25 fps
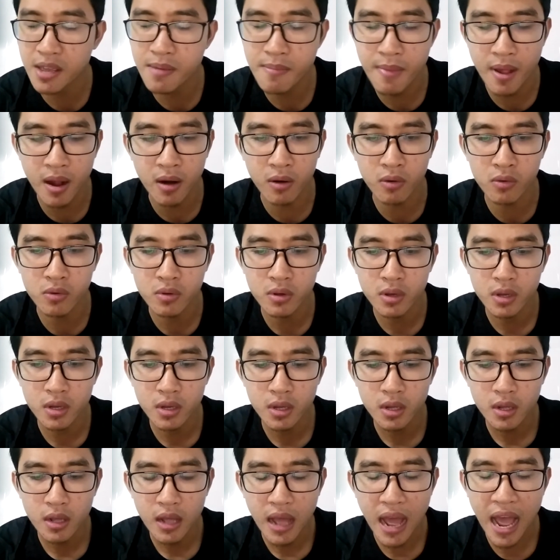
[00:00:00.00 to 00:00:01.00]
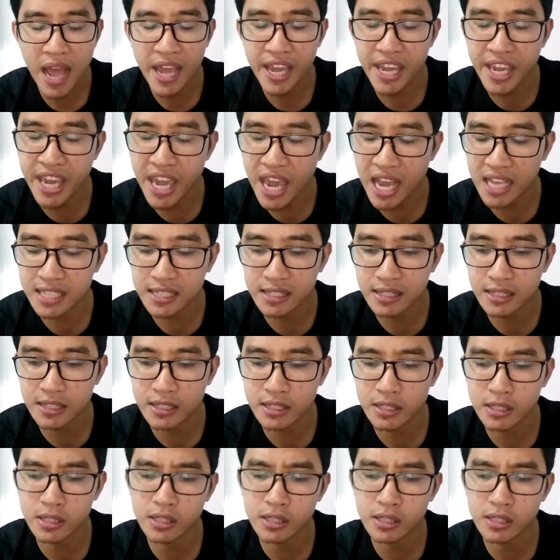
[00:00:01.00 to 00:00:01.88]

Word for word: email I get